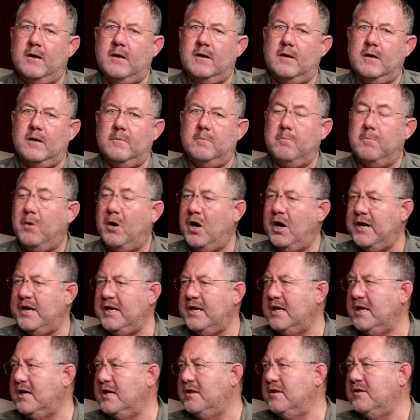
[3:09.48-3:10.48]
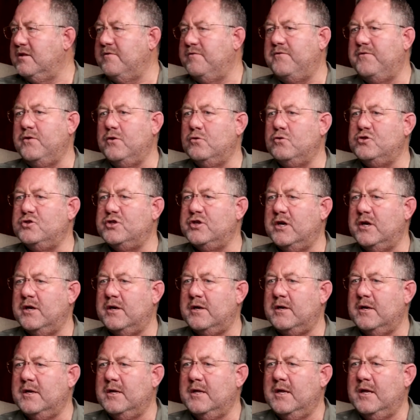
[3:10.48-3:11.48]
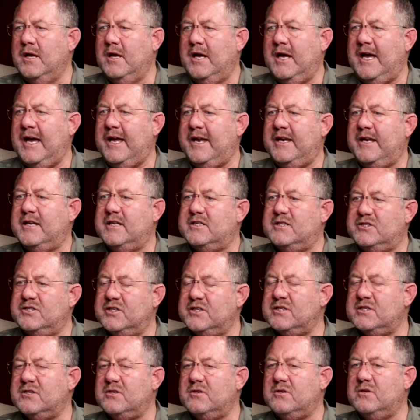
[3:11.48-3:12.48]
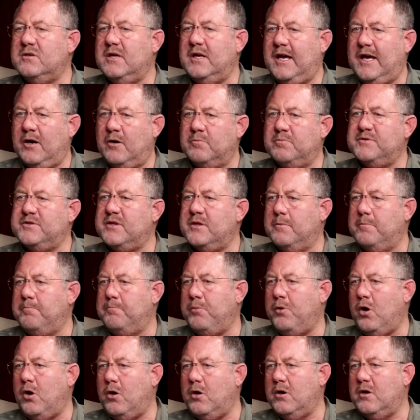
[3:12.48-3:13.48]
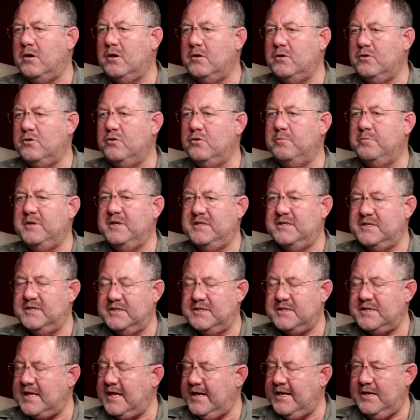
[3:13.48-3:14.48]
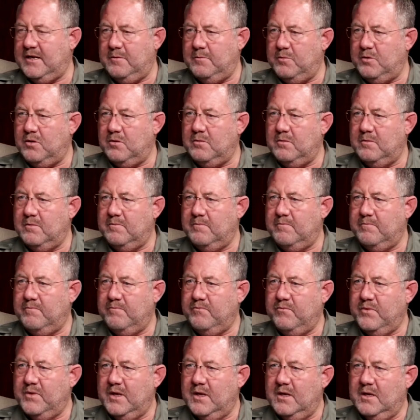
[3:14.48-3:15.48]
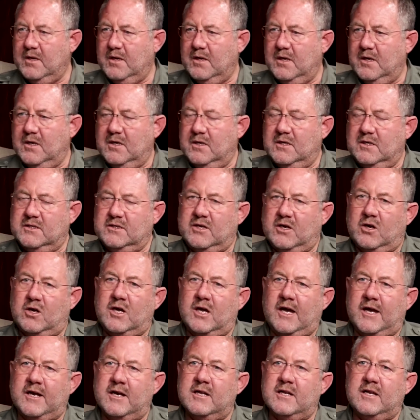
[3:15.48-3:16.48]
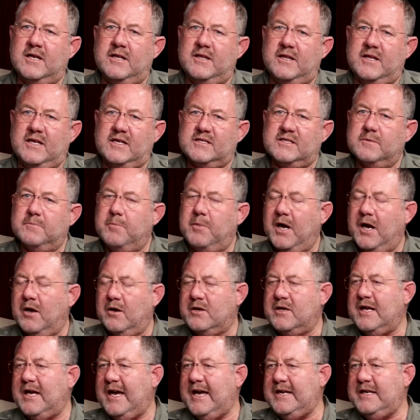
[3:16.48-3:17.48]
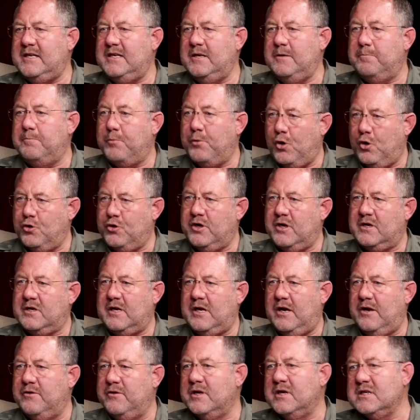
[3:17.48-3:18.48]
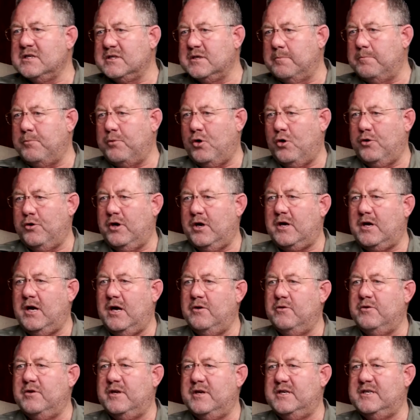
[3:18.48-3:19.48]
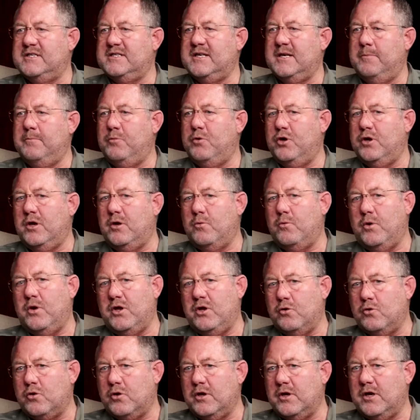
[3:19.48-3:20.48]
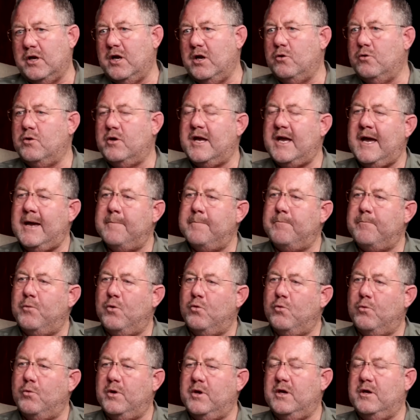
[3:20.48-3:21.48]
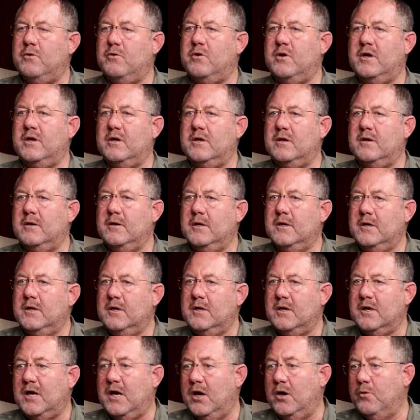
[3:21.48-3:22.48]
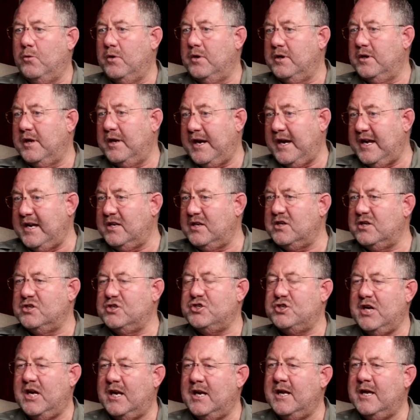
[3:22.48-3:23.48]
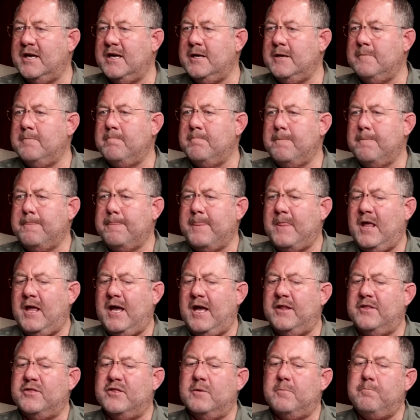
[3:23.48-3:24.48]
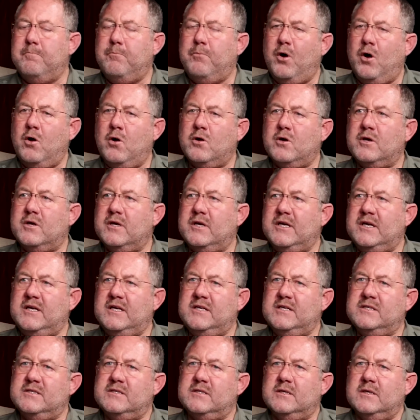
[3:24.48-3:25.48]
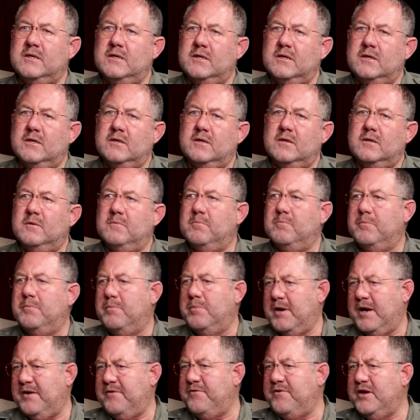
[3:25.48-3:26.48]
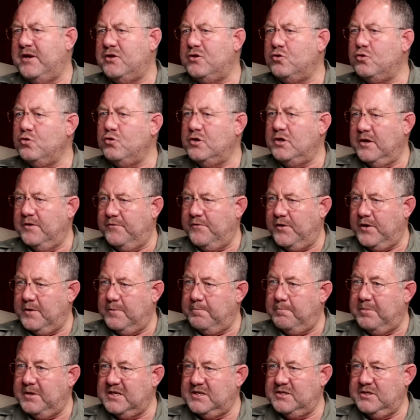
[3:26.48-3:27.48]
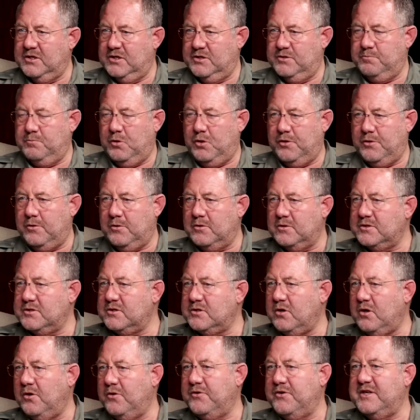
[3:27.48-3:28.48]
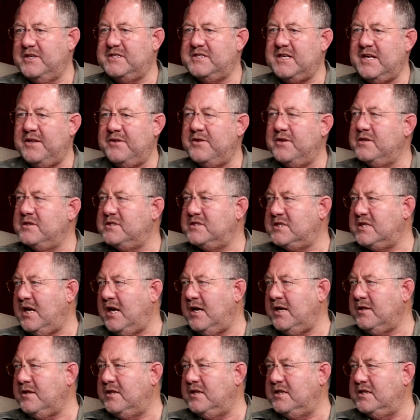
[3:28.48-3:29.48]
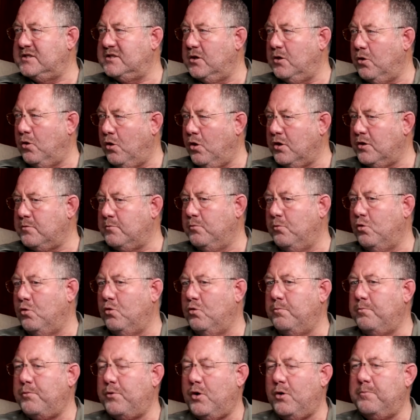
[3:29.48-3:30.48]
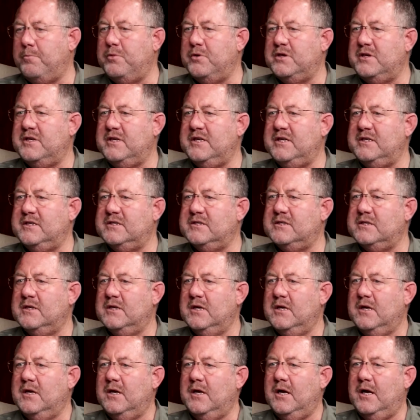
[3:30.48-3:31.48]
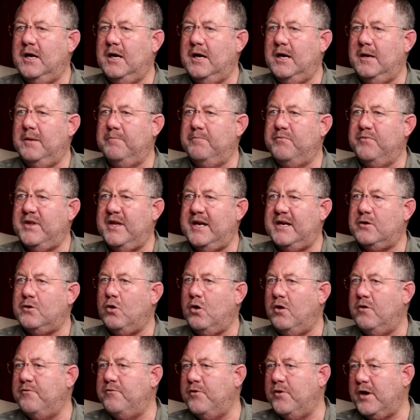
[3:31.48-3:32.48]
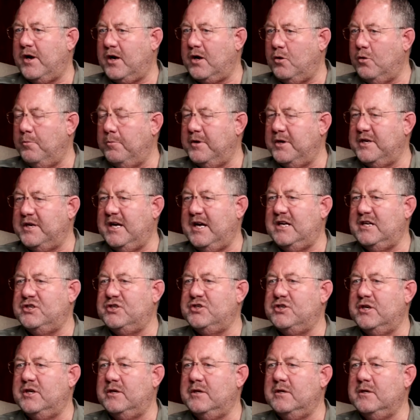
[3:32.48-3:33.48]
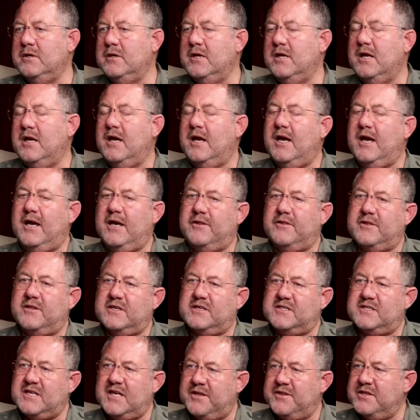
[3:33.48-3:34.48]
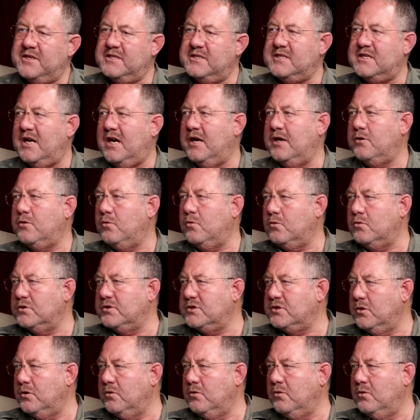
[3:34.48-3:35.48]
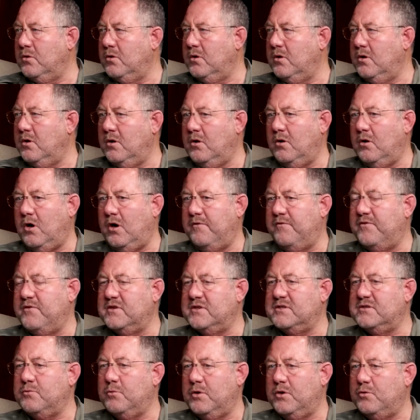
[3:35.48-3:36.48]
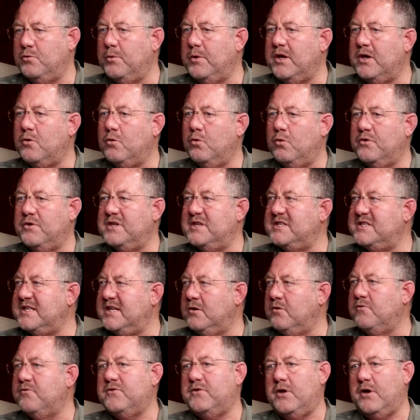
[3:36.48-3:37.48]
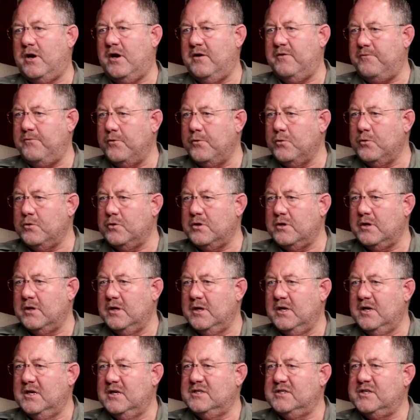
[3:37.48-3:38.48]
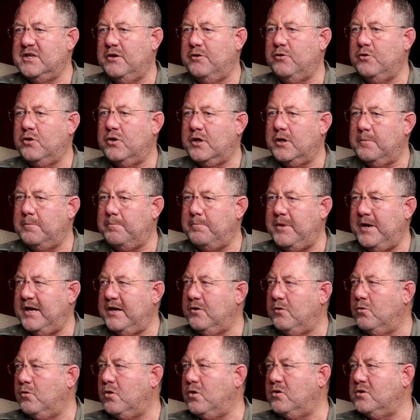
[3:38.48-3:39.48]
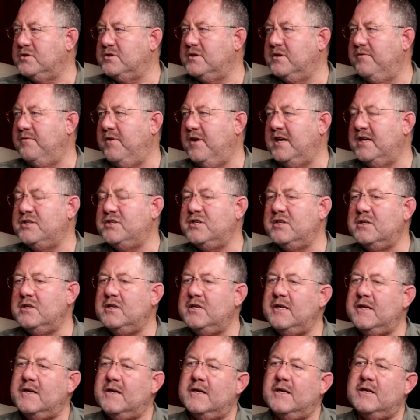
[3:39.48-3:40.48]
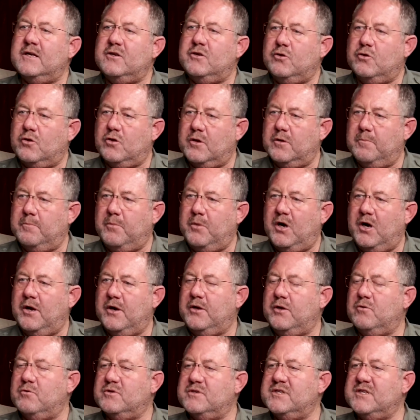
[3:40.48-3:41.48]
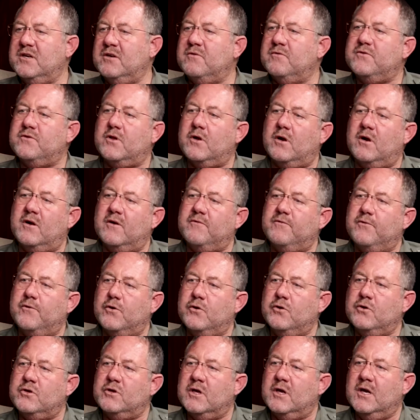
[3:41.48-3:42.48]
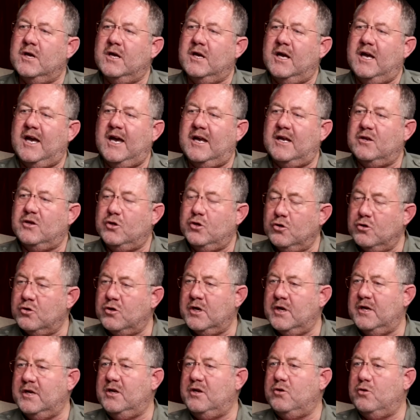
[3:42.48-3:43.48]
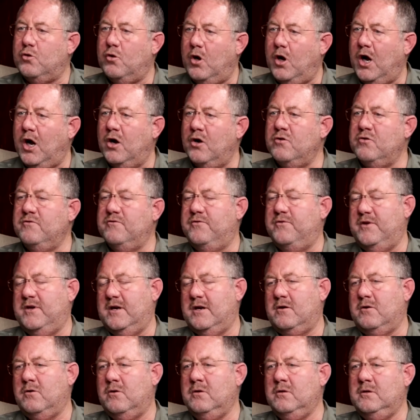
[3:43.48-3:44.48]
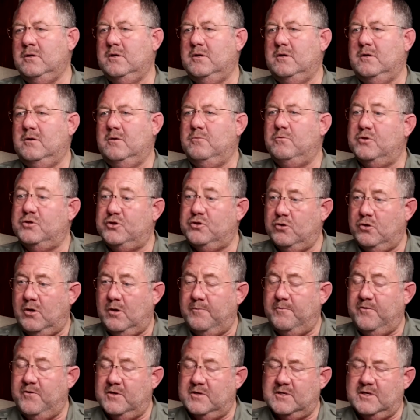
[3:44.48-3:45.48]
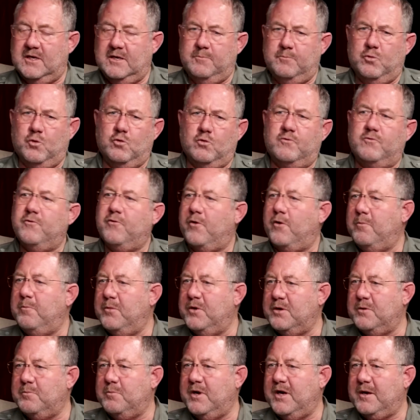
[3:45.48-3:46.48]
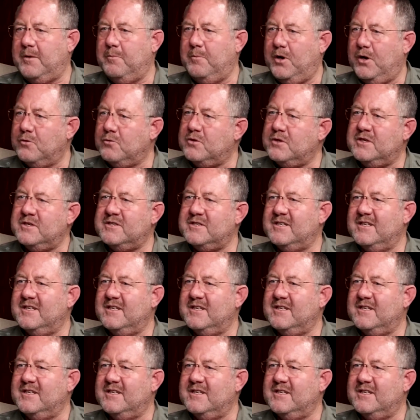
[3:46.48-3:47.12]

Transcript: mining in the future, and it just helps the park to be sustainable. So currently there's about 80 product owners. A product owner is somebody where you can go camp or where you can go and rent a chalet. And the park is roughly two different business models. On the southern side, there's a lot more properties that offer accommodation, and the southern side also offers what we call the self-drive route. So you can pay your conservation ticket, you can buy your self-drive route, and you can, in your own vehicle, which you obviously bought from Mitmac Motors,